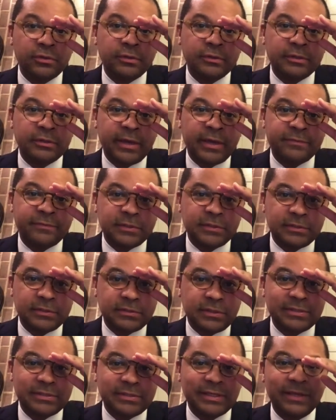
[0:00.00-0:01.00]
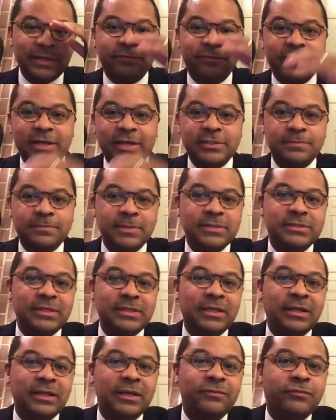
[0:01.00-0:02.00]
that the FCC's
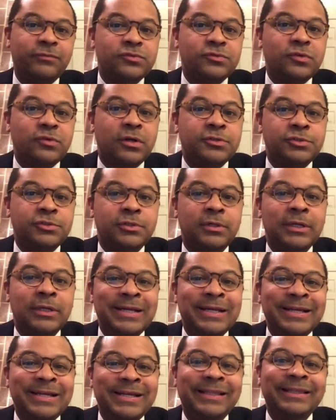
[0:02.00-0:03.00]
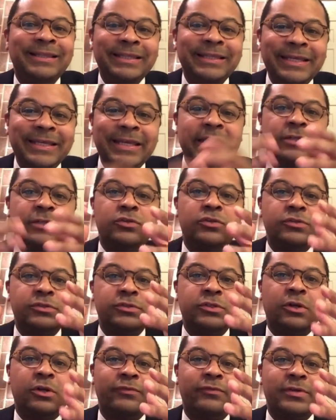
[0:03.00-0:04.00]
investments in infrastructure lead to
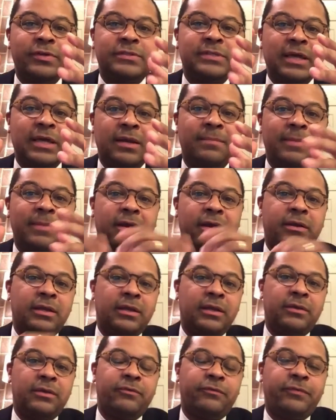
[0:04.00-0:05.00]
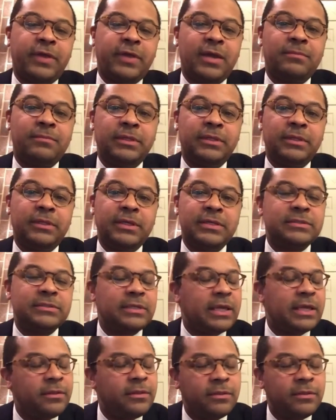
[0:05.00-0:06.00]
service that American
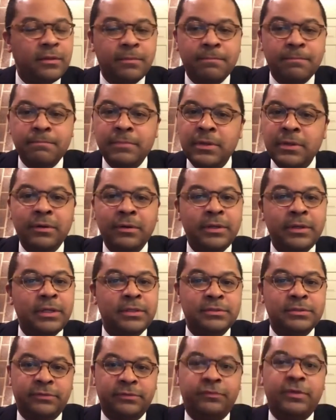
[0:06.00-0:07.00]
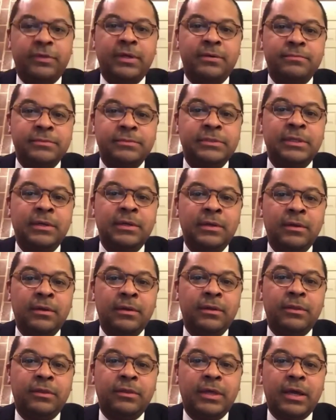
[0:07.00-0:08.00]
families and the millions of them
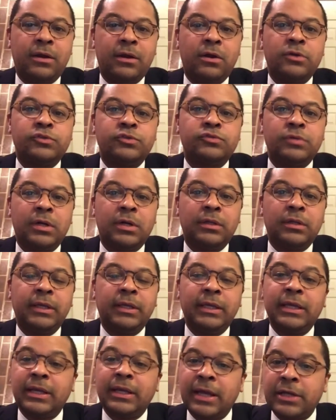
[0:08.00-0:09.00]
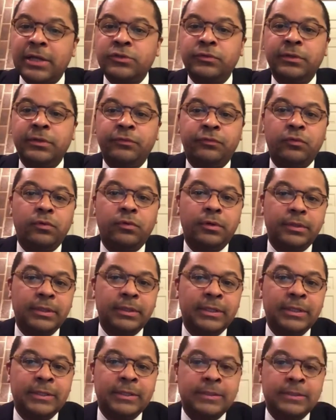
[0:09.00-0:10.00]
that are struggling can actually
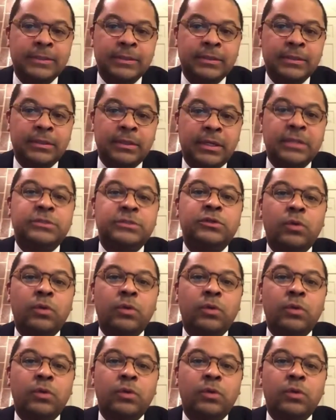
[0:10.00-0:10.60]
afford. And